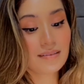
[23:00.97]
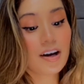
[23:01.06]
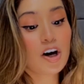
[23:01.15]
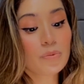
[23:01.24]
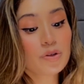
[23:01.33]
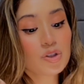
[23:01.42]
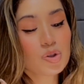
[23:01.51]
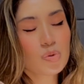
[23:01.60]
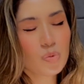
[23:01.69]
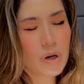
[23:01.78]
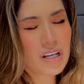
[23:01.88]
almost
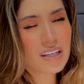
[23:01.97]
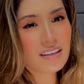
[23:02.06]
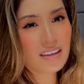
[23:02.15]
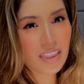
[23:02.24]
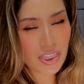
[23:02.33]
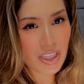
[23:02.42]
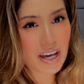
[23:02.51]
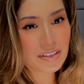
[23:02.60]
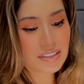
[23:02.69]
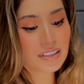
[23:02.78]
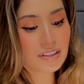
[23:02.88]

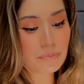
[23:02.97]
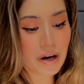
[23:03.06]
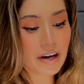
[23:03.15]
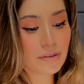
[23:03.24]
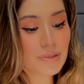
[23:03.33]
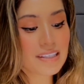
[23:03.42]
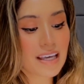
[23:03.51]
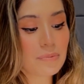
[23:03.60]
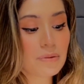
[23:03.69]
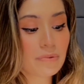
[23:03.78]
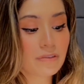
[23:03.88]
20,000 lobotomies had
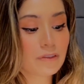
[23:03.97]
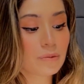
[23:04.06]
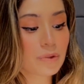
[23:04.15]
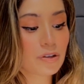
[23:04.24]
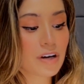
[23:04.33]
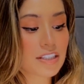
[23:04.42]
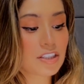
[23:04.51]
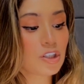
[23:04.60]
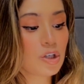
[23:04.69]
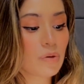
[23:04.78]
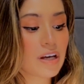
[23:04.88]
been performed across the
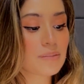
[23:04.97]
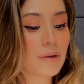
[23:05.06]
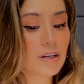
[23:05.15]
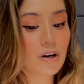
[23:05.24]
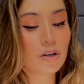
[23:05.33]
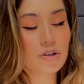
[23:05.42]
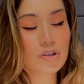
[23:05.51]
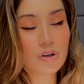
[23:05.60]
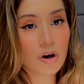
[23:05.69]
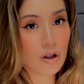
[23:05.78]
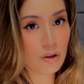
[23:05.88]
US by doctors
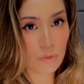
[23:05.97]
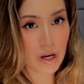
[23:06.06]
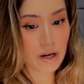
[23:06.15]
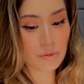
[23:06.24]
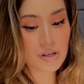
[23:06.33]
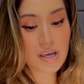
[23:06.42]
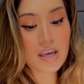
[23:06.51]
all around.